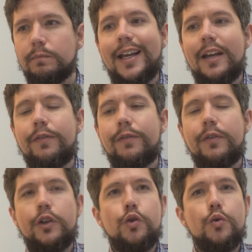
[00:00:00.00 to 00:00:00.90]
If
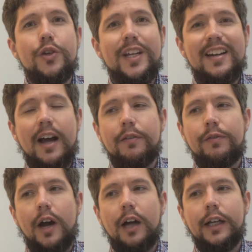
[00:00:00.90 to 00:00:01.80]
you did not
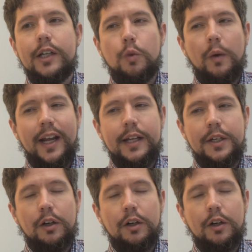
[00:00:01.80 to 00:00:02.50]
file a 2018